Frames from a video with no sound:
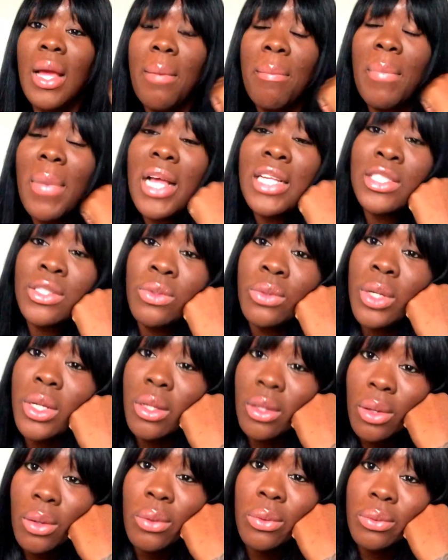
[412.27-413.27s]
my student
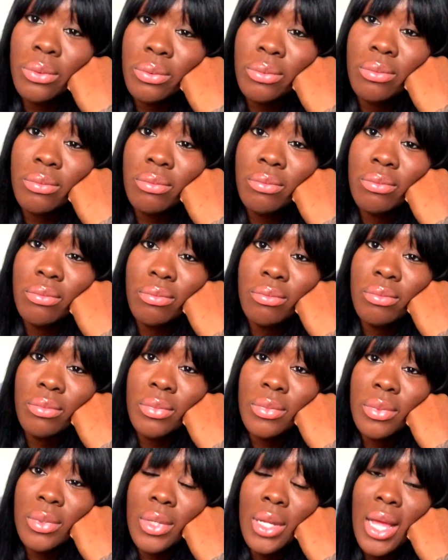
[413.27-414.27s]
loan
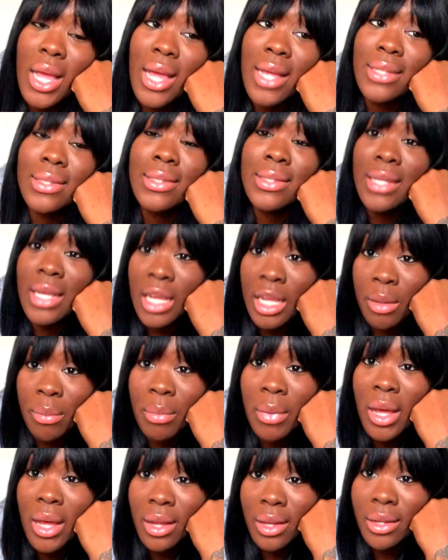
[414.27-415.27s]
has taken
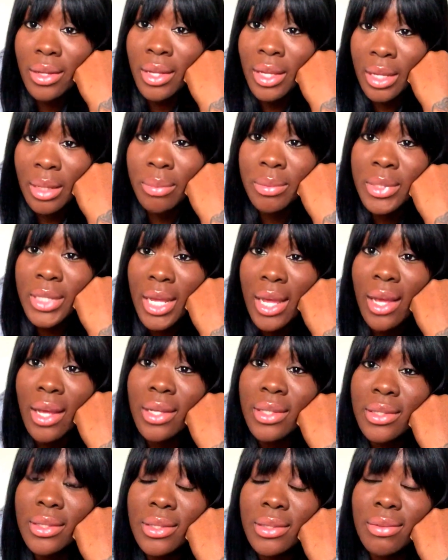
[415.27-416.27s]
my income
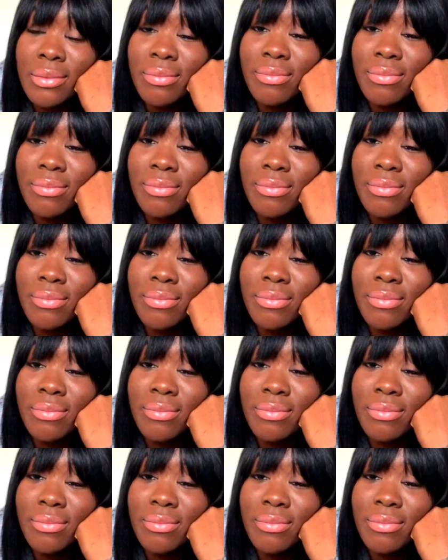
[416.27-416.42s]
tax